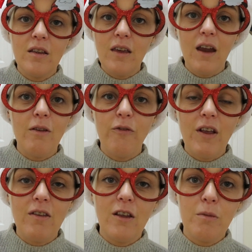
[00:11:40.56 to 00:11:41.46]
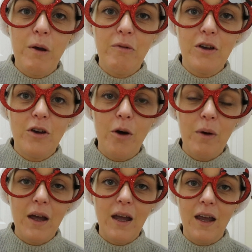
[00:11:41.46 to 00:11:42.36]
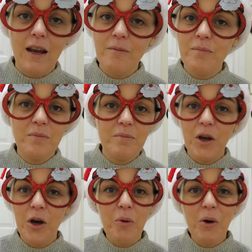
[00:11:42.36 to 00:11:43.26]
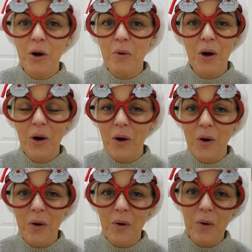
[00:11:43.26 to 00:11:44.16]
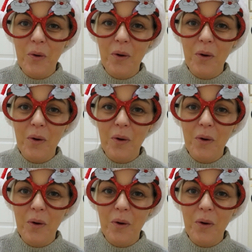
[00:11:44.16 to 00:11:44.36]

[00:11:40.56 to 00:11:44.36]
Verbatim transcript: Keep the festive spirit going. Ho ho ho.